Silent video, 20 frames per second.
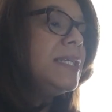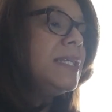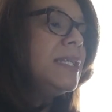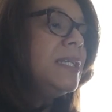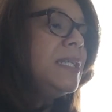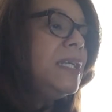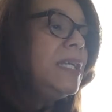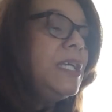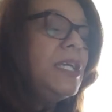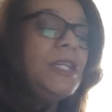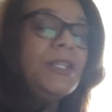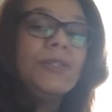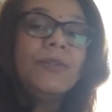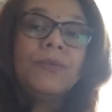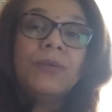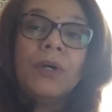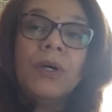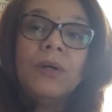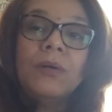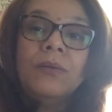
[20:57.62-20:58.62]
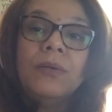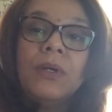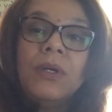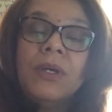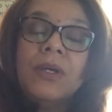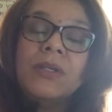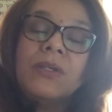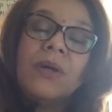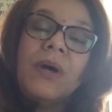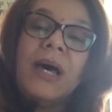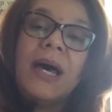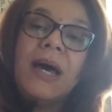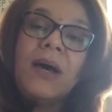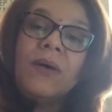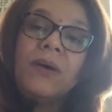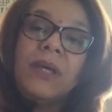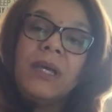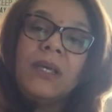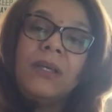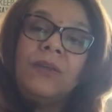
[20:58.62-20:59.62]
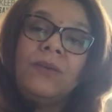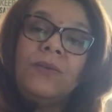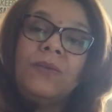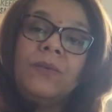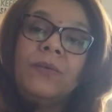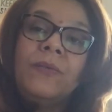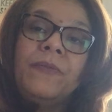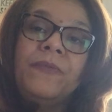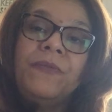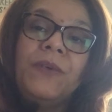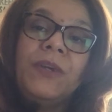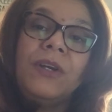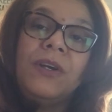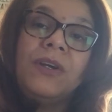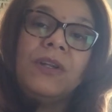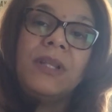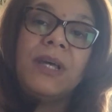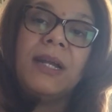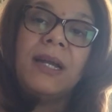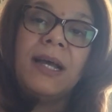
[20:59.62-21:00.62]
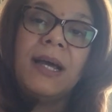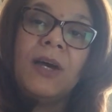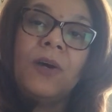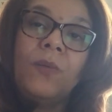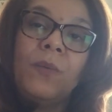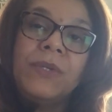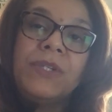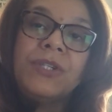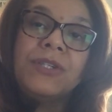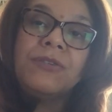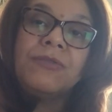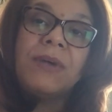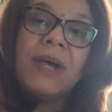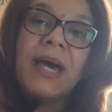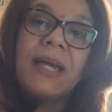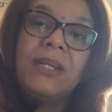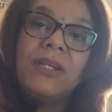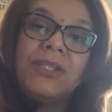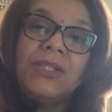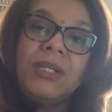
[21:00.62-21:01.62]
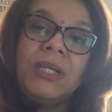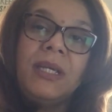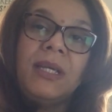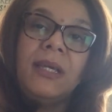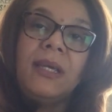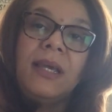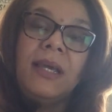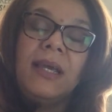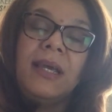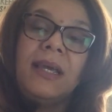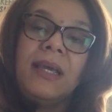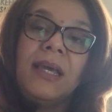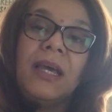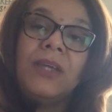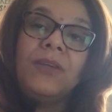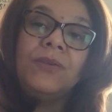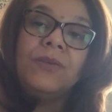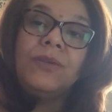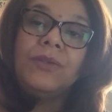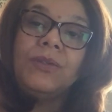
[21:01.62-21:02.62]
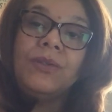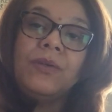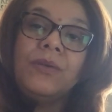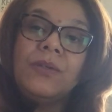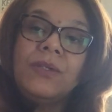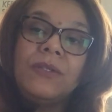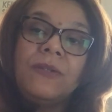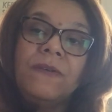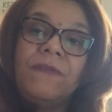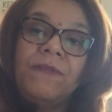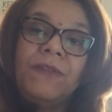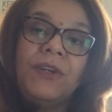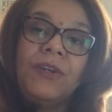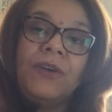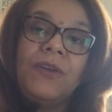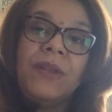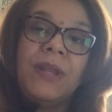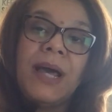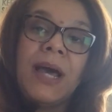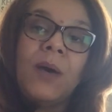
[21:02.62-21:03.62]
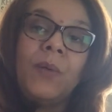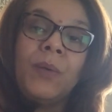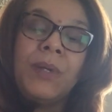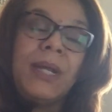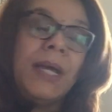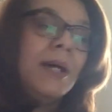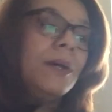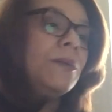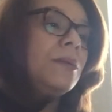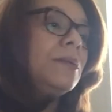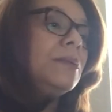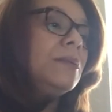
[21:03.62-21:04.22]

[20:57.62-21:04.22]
in each row. So how can you figure that out? What strategy can you use to figure that one out?